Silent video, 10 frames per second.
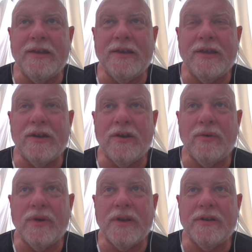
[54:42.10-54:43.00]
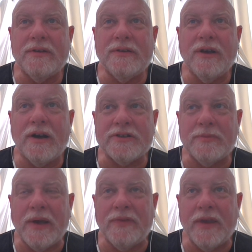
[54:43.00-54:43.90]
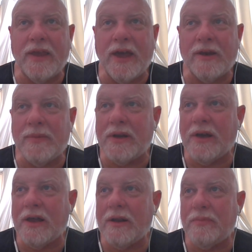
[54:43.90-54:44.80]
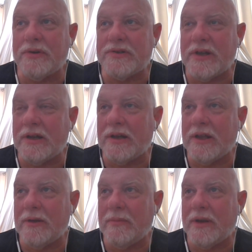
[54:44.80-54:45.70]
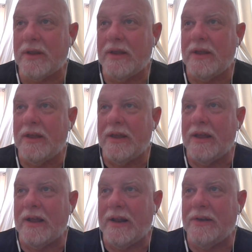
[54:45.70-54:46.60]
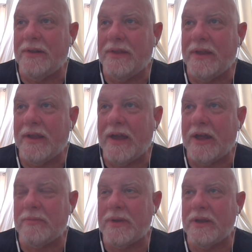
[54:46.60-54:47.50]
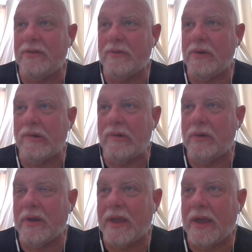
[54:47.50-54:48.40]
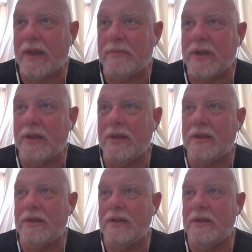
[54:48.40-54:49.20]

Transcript: you know, and he talks about the Academy not appreciating them and, and the Academy, the quote unquote Academy,